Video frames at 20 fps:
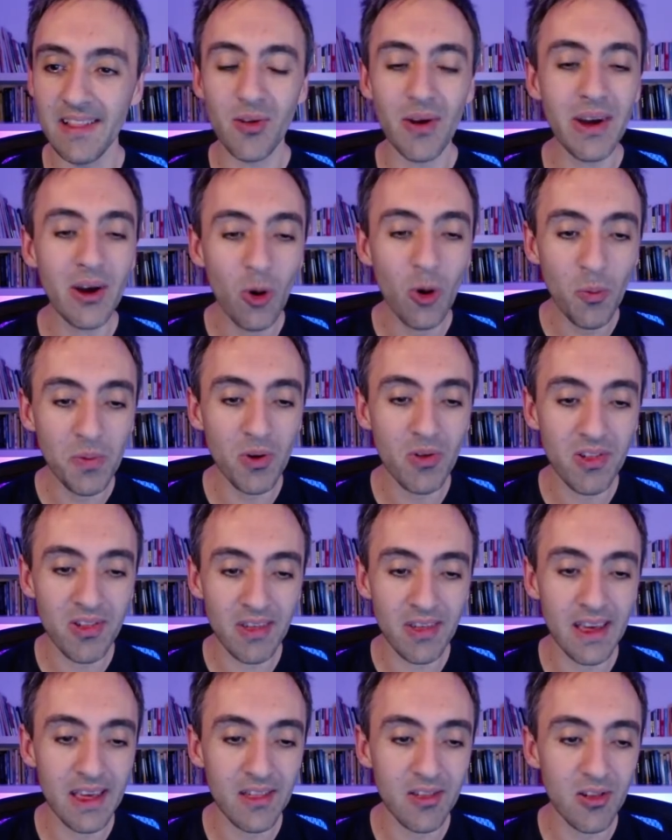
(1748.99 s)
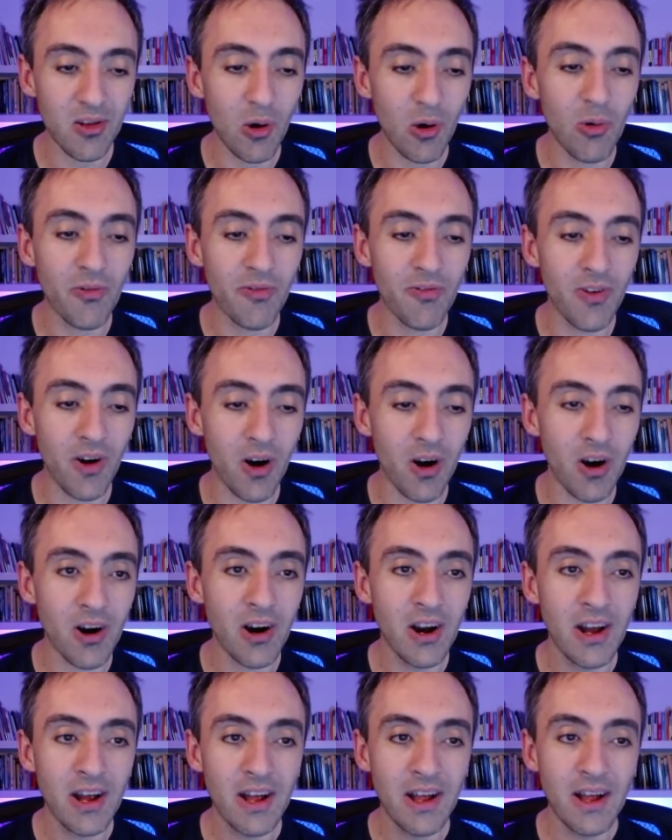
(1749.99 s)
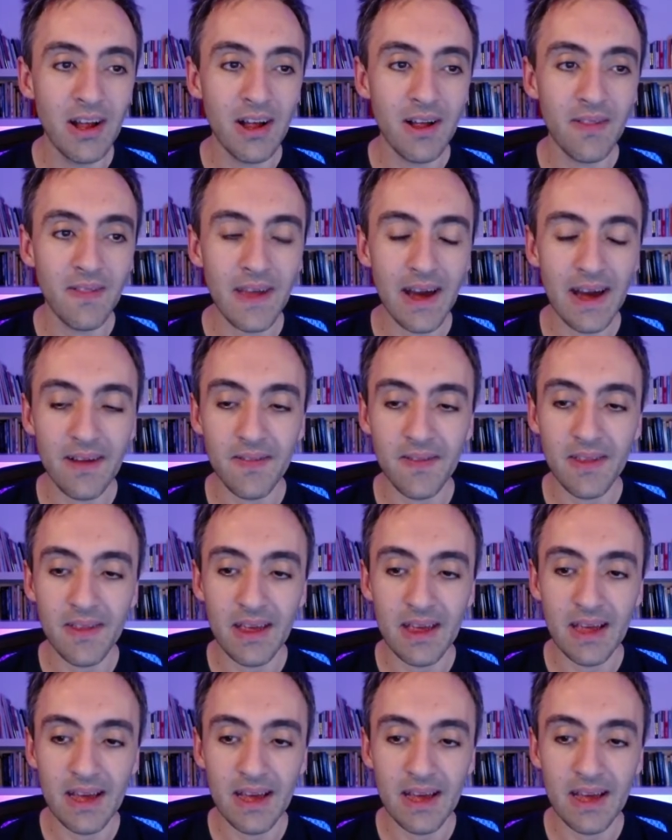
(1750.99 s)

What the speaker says: So I hope you see so far that